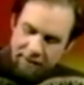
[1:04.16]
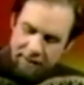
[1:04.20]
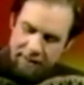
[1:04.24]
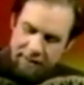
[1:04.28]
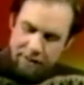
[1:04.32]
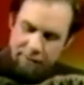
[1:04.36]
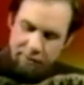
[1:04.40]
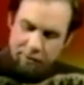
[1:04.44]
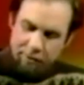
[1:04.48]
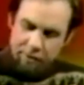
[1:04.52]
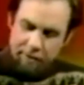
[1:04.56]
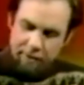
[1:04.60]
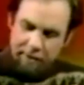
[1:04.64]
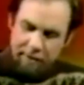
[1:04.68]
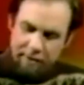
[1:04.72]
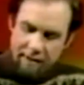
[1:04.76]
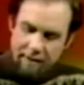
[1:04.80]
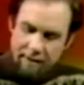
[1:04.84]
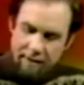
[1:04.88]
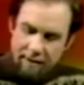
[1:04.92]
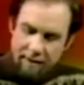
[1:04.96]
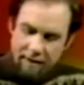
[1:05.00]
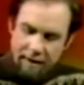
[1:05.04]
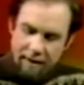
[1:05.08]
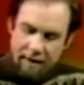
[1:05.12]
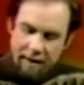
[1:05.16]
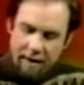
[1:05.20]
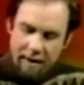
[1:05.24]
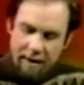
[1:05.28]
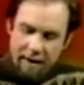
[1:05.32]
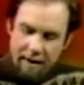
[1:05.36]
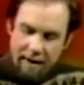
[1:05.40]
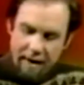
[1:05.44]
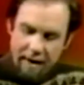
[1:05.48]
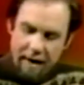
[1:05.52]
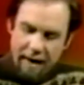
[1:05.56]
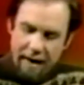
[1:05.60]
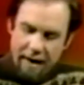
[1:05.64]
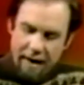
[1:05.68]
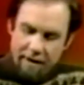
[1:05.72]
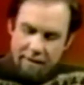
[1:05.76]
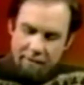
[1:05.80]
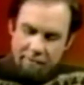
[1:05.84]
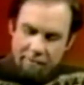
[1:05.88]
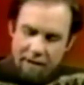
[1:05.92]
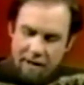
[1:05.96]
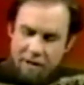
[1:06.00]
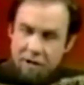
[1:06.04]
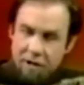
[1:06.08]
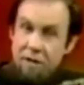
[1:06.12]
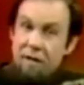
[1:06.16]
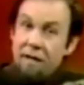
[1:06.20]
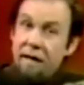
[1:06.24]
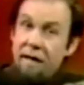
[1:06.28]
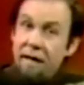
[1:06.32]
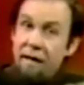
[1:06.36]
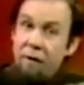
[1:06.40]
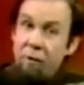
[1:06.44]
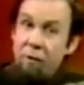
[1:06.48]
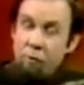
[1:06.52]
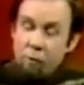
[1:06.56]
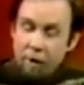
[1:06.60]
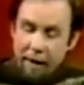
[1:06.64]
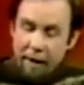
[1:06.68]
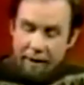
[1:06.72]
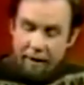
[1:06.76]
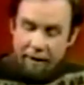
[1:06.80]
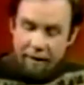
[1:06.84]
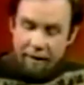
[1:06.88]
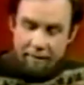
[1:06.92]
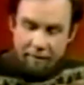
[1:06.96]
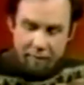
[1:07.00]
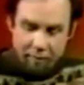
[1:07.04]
clean water there. And arrange it like a wick,